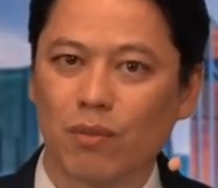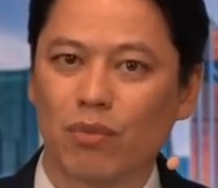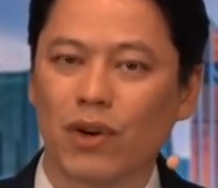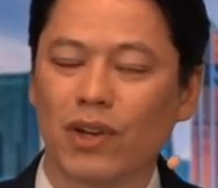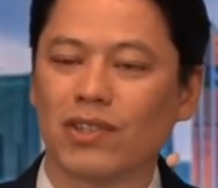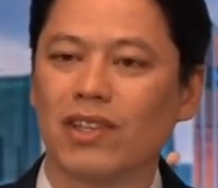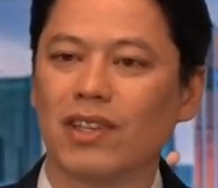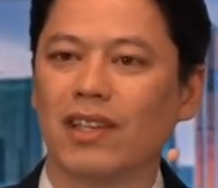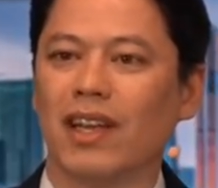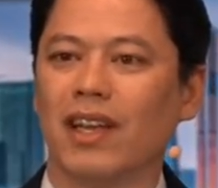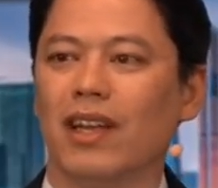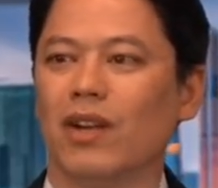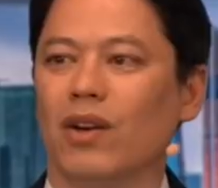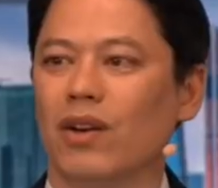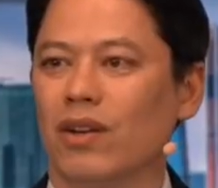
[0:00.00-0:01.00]

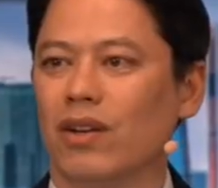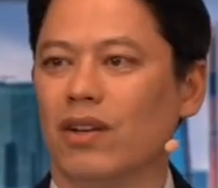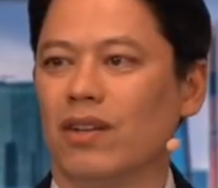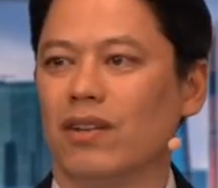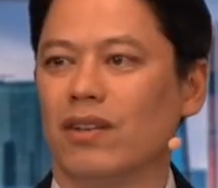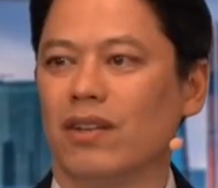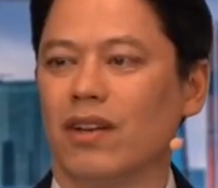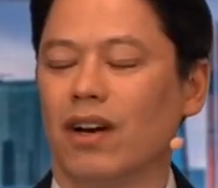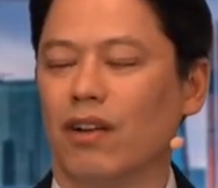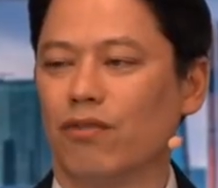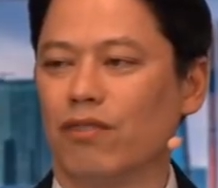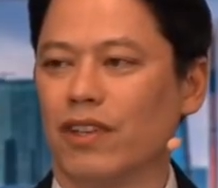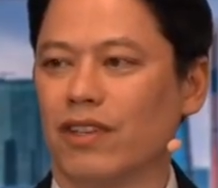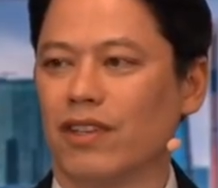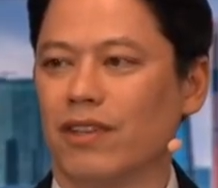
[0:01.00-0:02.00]
present-day
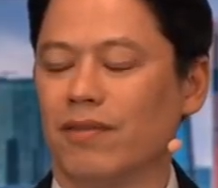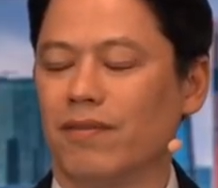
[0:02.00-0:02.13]
conflict.